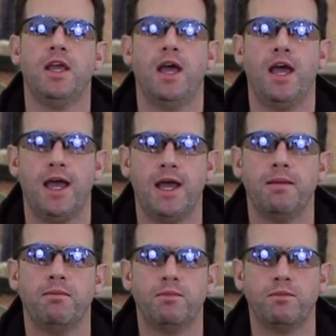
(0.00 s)

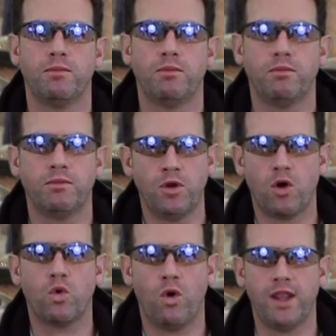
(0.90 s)

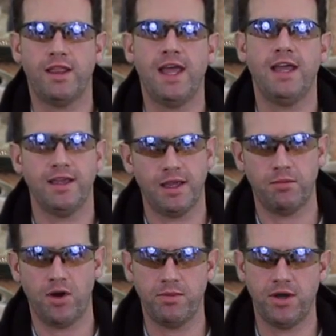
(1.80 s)
Not quite there in
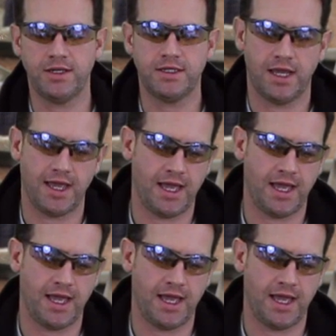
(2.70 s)
my mind,